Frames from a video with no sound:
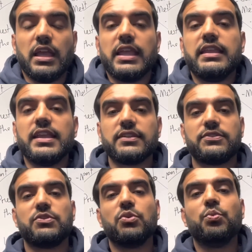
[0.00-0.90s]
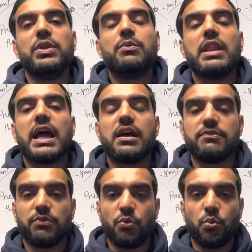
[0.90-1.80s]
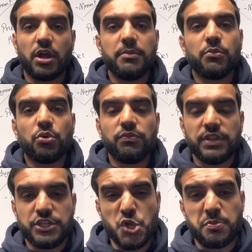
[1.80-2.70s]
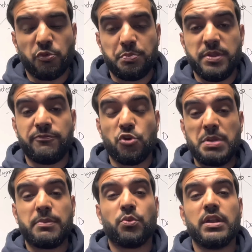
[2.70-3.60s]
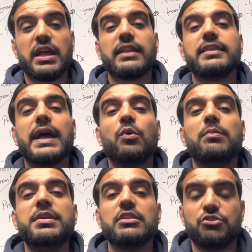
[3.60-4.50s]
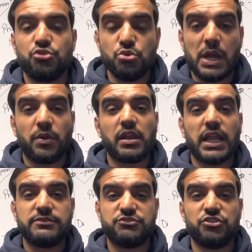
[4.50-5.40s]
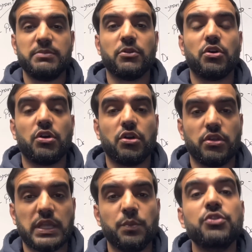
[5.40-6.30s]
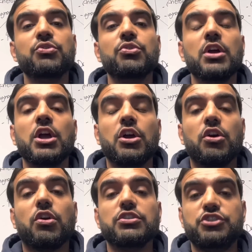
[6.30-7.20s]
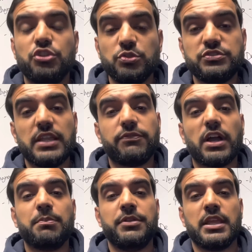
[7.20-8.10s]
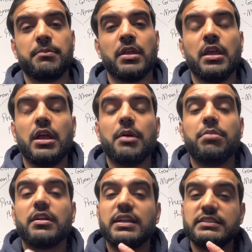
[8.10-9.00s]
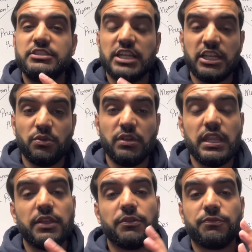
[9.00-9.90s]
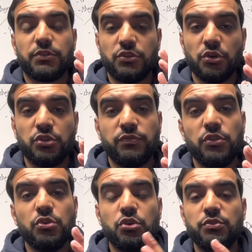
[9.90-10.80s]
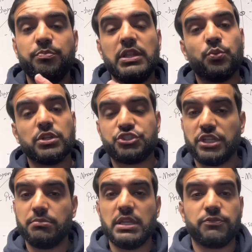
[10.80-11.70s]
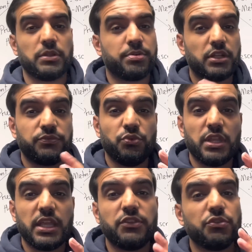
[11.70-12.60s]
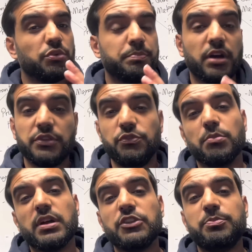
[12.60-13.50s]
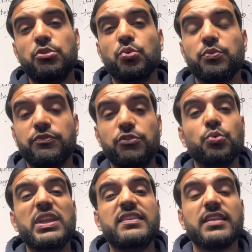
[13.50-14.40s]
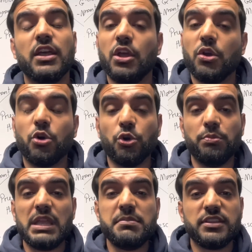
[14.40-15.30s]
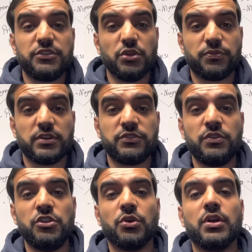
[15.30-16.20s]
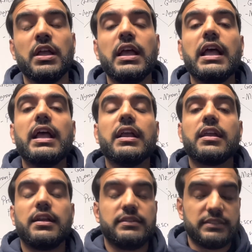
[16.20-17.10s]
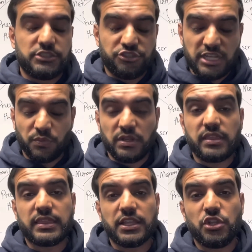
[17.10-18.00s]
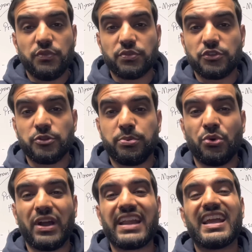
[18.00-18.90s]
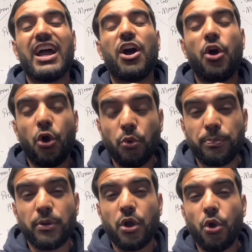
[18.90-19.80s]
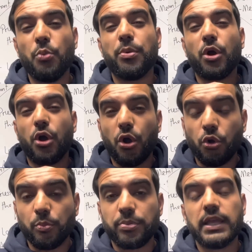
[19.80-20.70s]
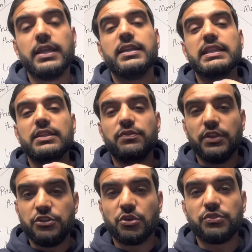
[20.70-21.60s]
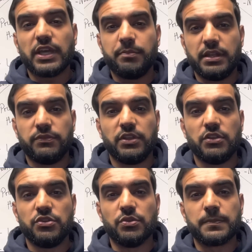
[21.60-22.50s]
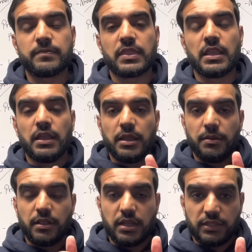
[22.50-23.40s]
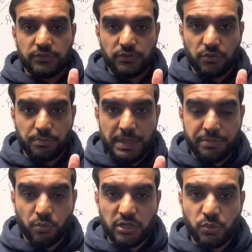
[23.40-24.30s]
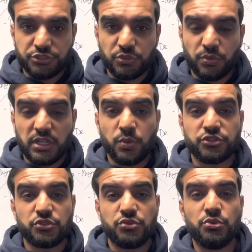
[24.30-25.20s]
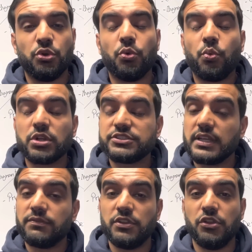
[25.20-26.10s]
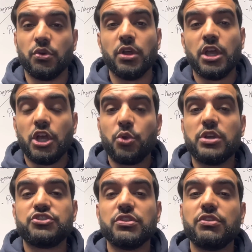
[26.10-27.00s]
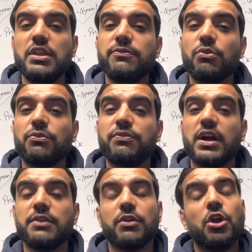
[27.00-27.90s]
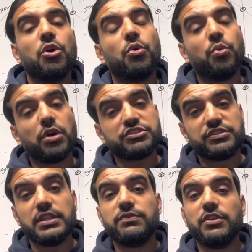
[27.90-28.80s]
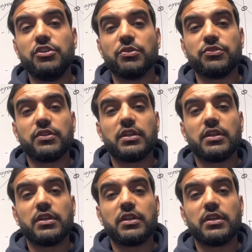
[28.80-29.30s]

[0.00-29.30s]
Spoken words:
yes, we will have one more video before paper 1, and that will be the 2-hour live stream that we do on Tuesday 5 p.m. But guys, genuinely, for those of you who've been watching me for the past few years or past few months, few weeks, or maybe this is your first video, guys, genuinely thank you for the support, and I hope these videos have benefited you. Guys, paper 1, question 1 and question 2, watch that video. Question 3, 4, 5, watch these videos.